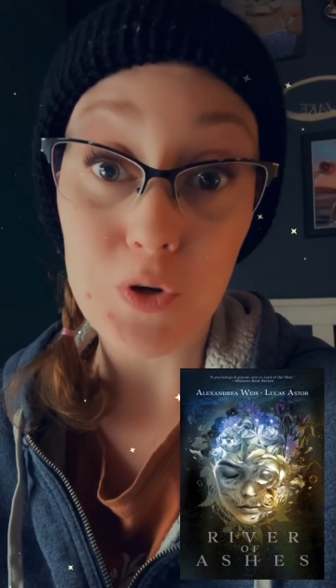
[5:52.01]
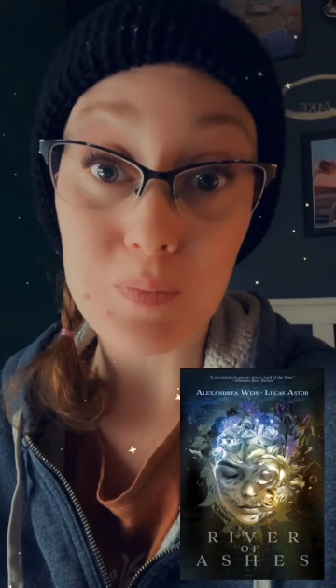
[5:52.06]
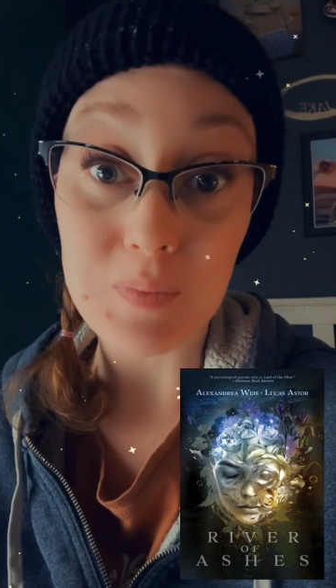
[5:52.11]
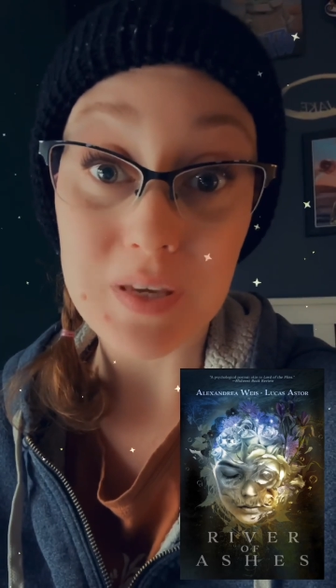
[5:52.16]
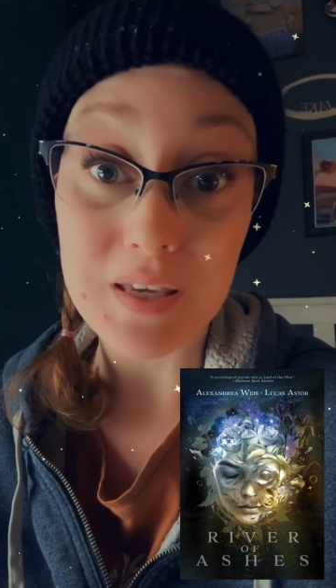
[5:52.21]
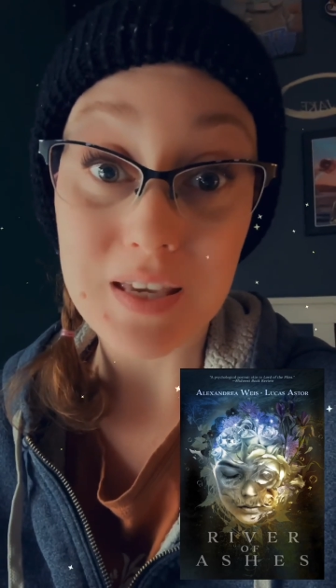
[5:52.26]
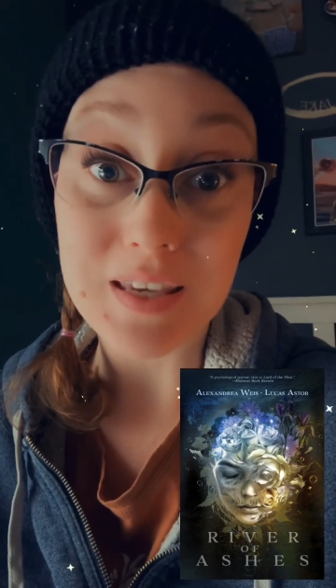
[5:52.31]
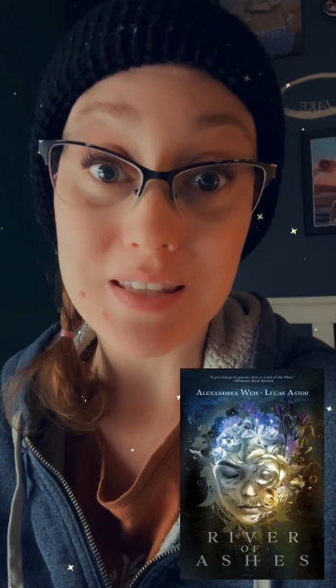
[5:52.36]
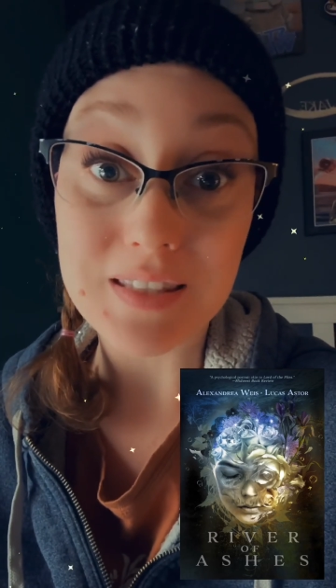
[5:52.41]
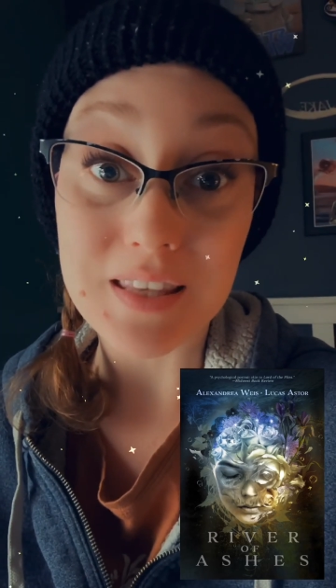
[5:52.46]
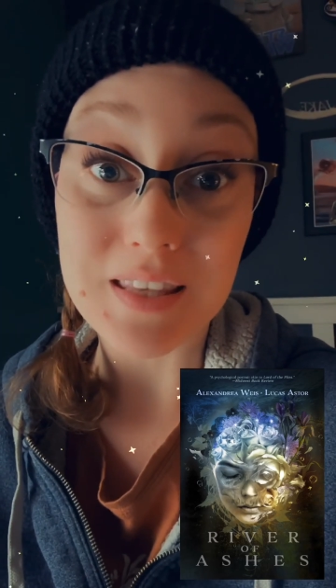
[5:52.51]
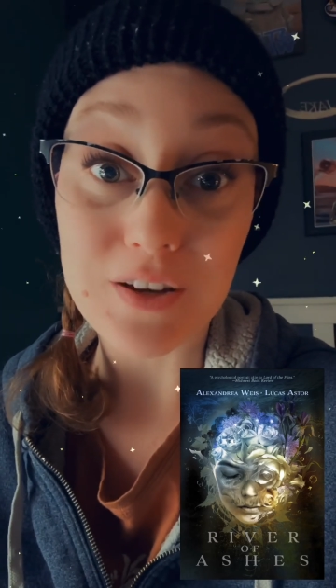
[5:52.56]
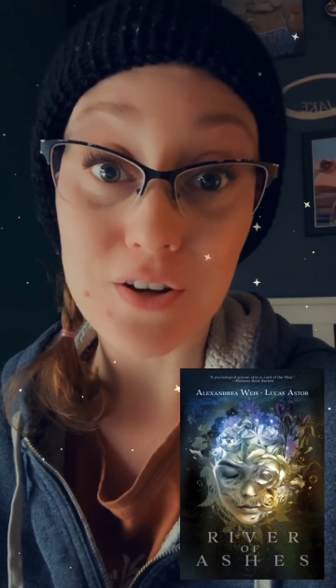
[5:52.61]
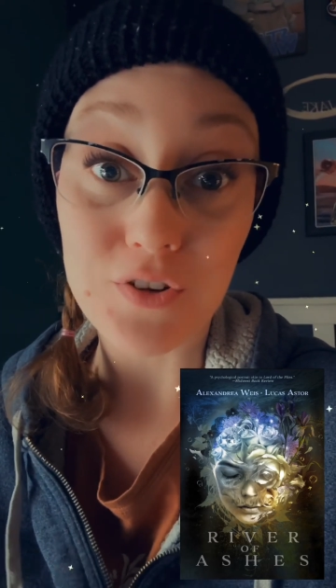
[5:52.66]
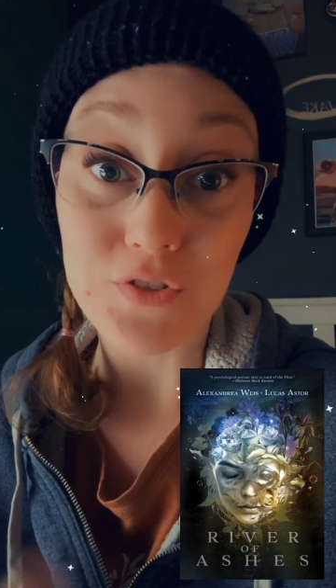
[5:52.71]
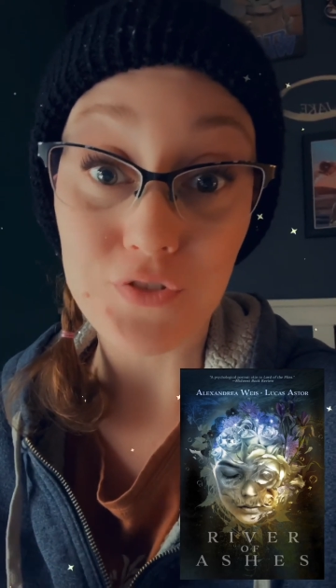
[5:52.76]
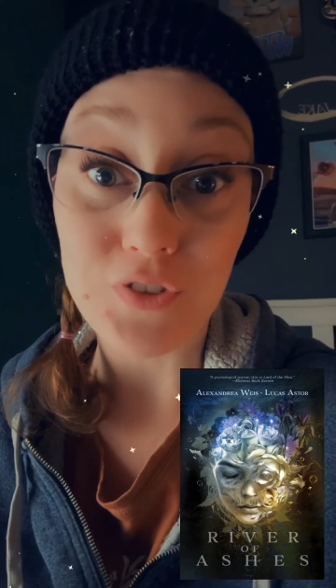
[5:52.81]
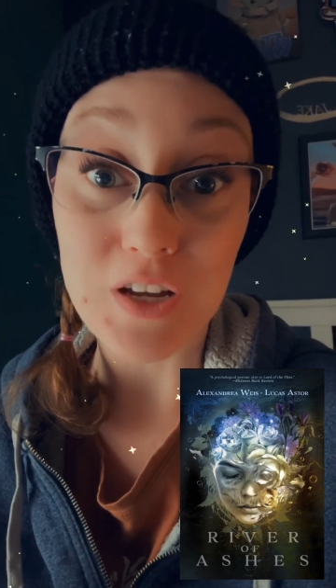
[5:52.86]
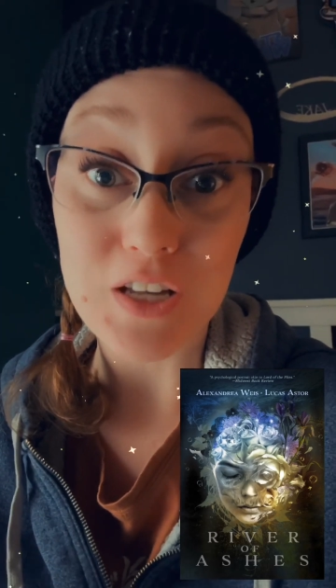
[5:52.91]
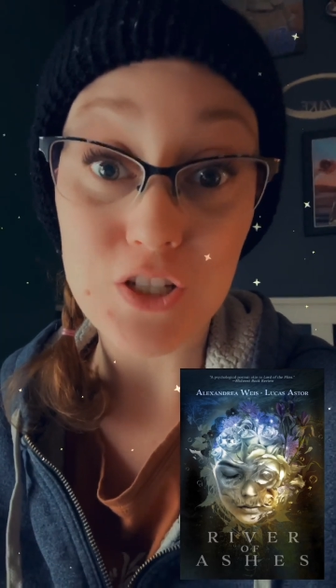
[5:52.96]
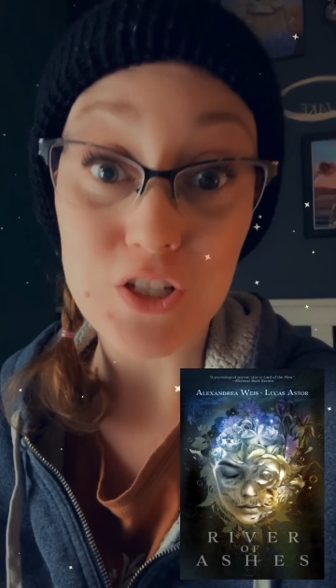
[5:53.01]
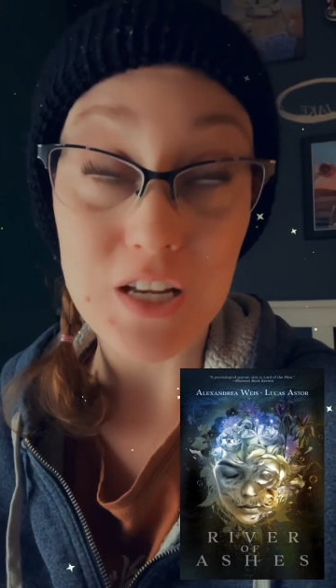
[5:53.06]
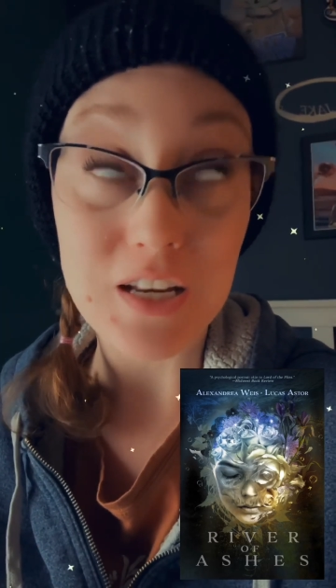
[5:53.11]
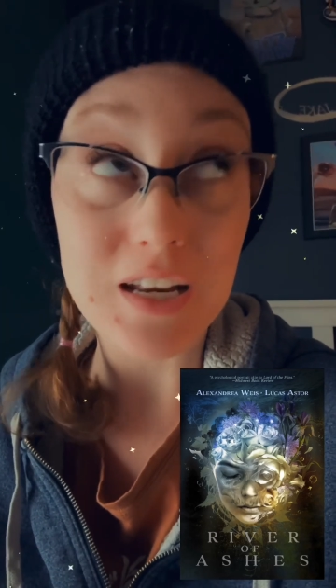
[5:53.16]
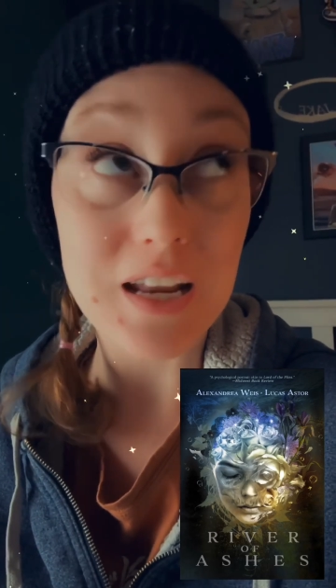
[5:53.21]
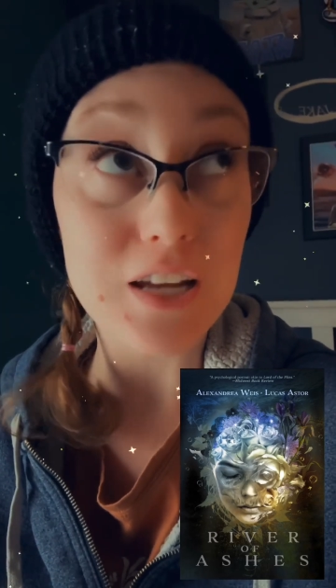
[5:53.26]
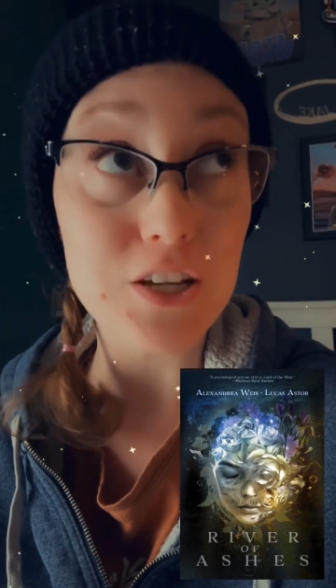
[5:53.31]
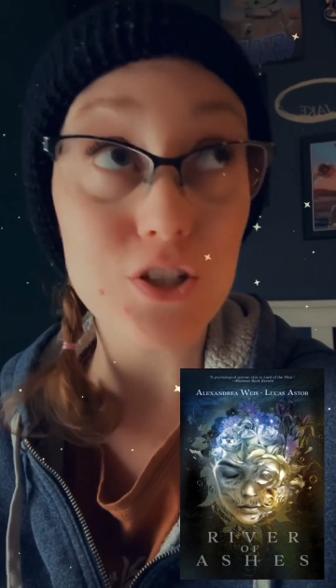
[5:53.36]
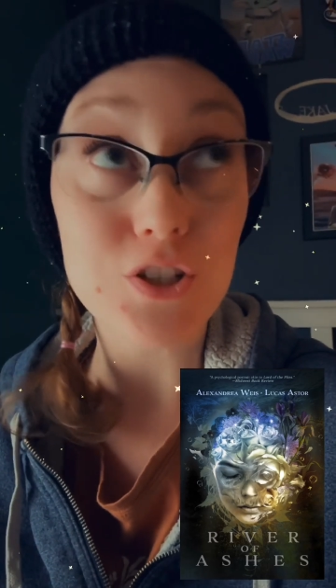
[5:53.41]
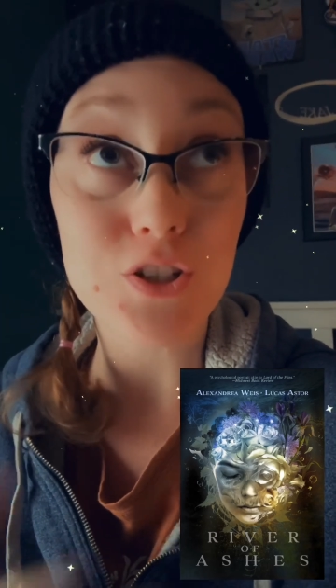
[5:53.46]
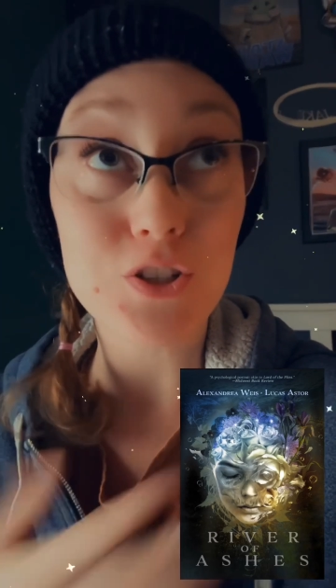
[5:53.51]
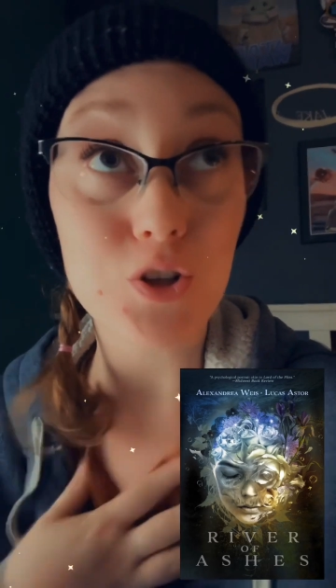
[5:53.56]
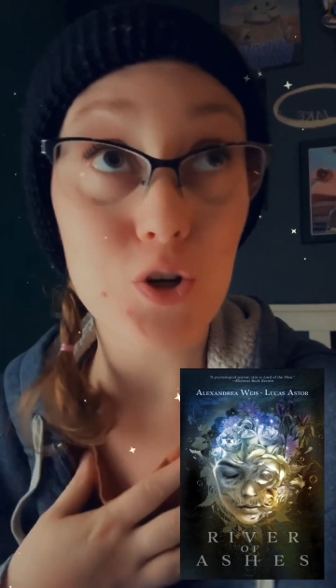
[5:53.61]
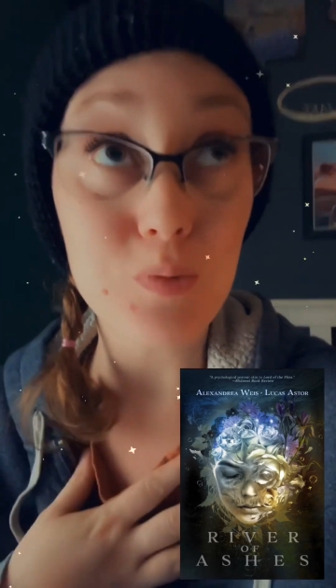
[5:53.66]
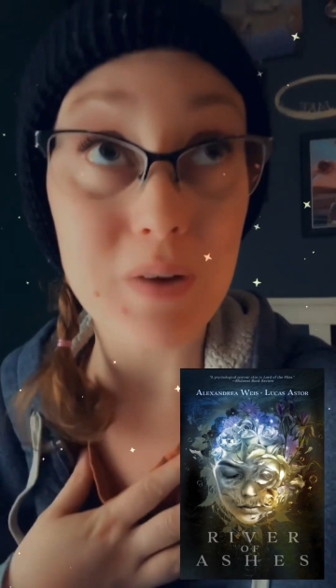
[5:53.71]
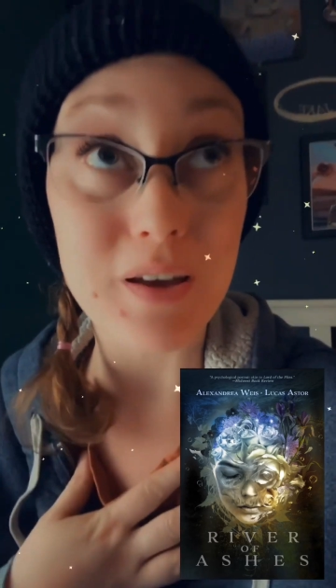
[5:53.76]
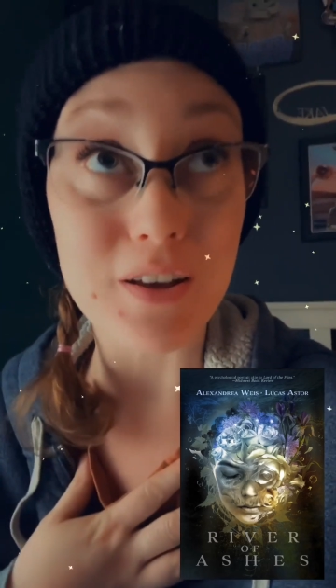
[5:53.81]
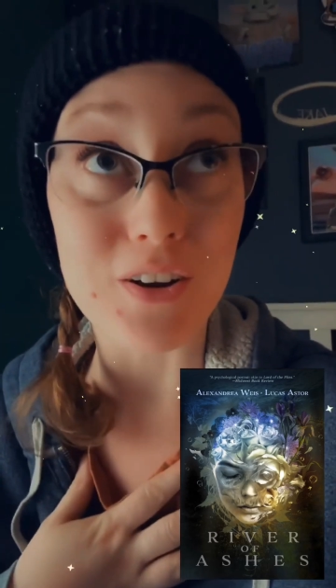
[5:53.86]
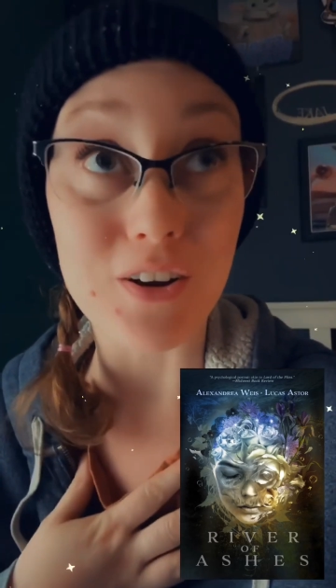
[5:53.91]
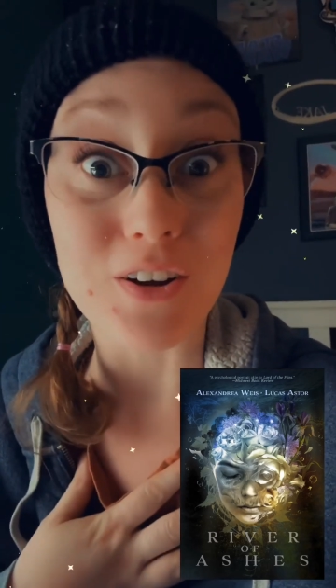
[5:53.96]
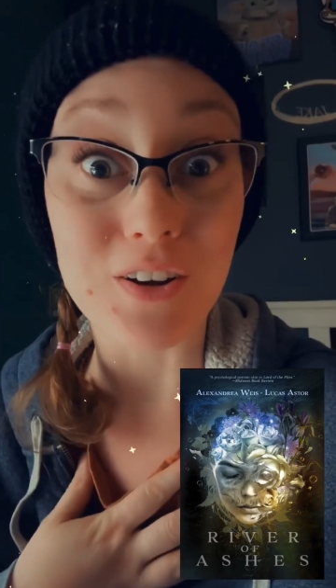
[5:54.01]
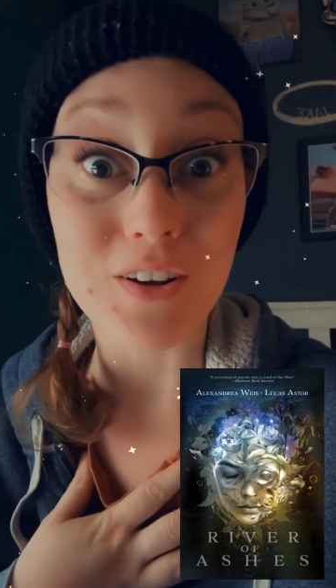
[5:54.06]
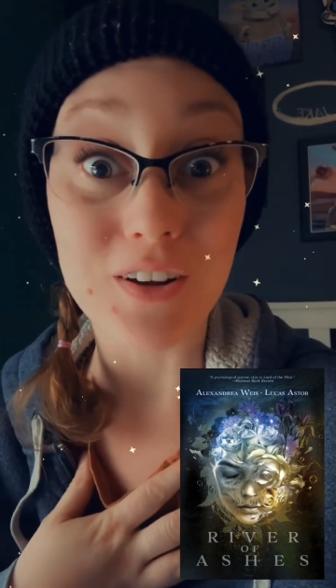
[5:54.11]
because they are French, and I should know better.